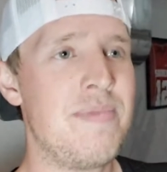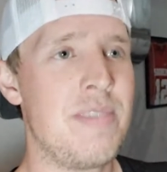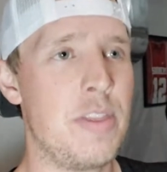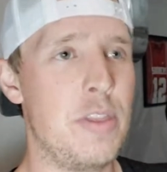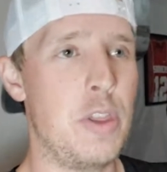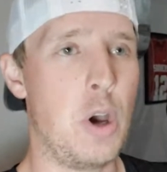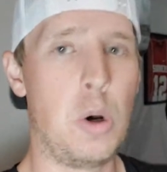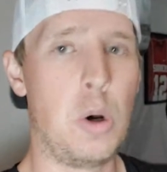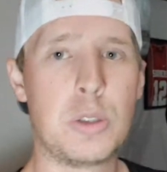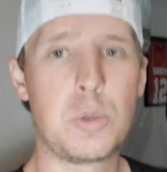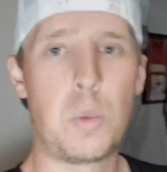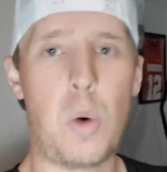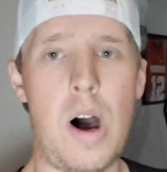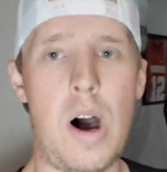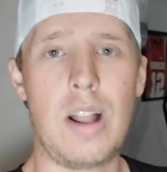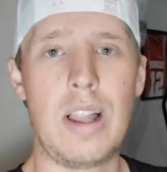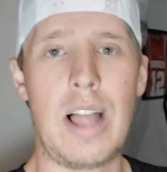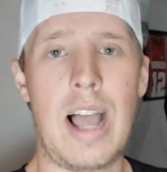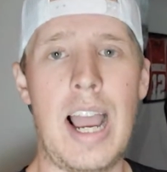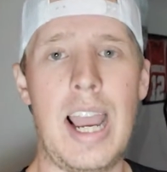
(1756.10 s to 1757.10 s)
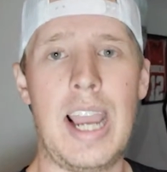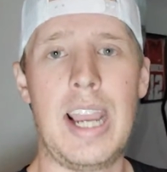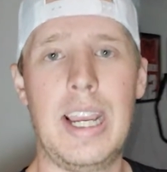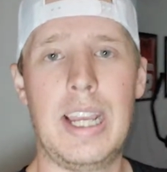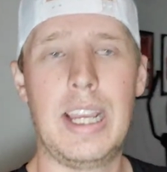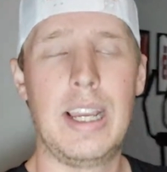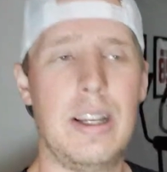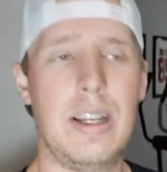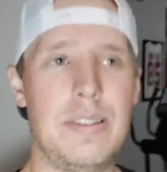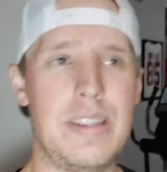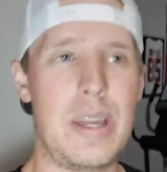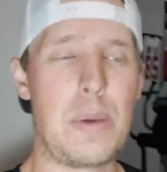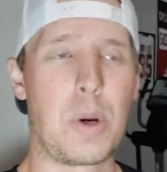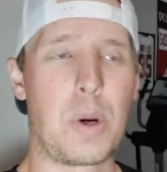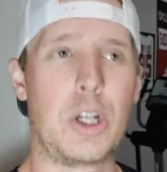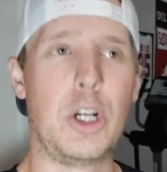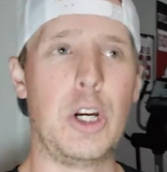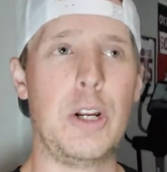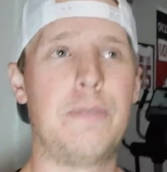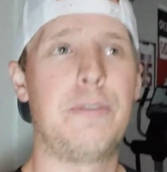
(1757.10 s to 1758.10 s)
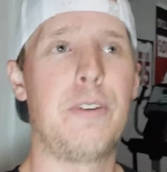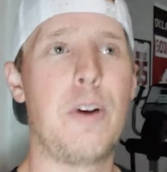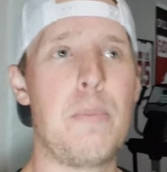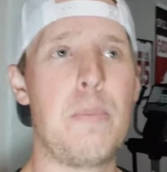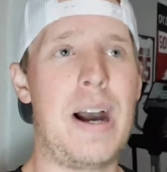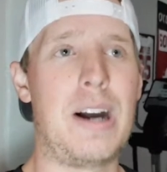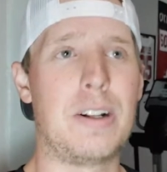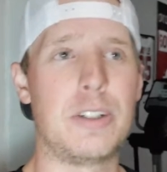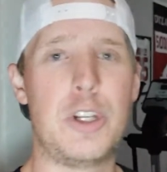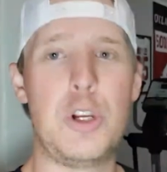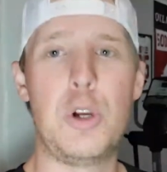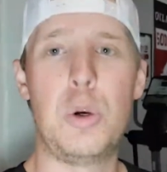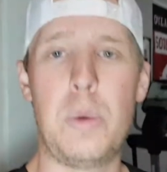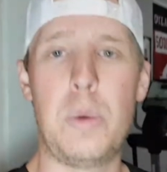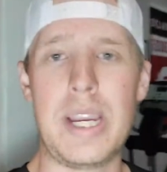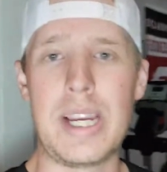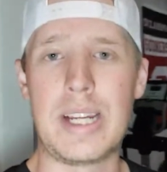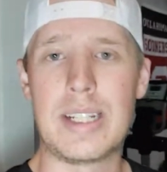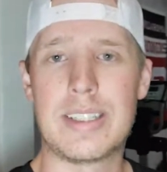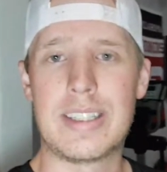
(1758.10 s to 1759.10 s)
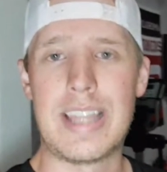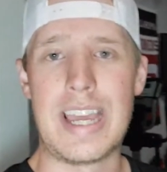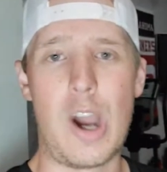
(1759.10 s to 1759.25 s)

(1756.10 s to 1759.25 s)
Those walleye, they were good for about 2 weeks.